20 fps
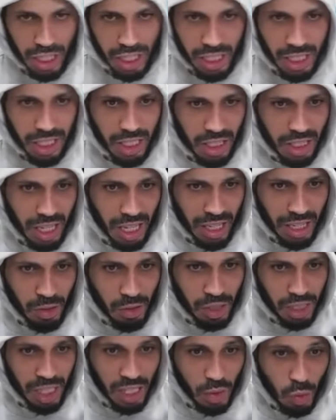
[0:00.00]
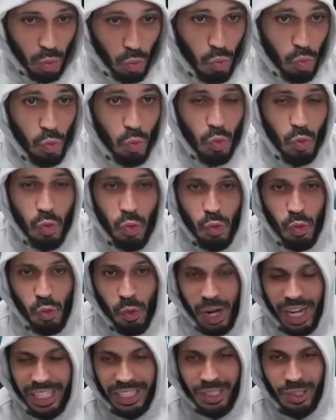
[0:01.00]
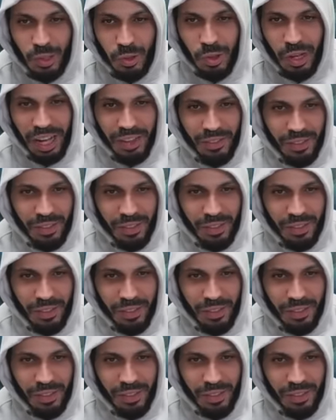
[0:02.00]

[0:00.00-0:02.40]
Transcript: this. I don't think, ooh, I do have a